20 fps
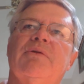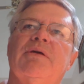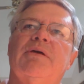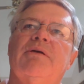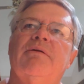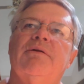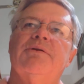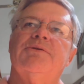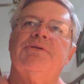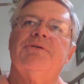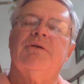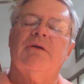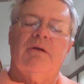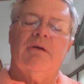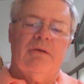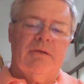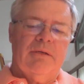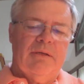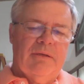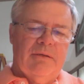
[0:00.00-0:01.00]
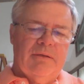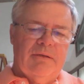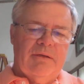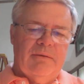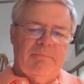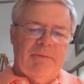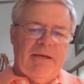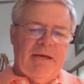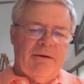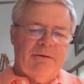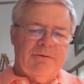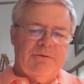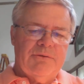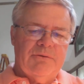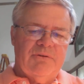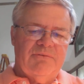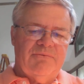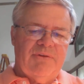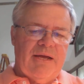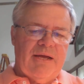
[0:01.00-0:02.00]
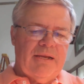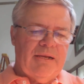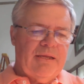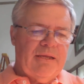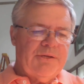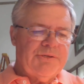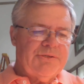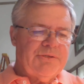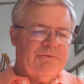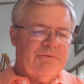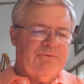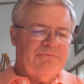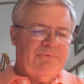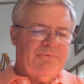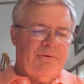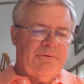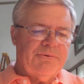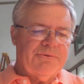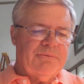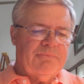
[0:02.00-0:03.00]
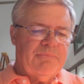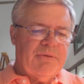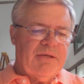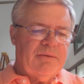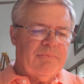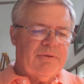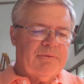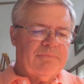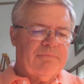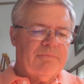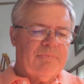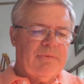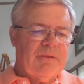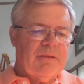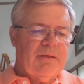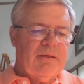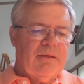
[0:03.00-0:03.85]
of literature amounted to a violation of the First Amendment.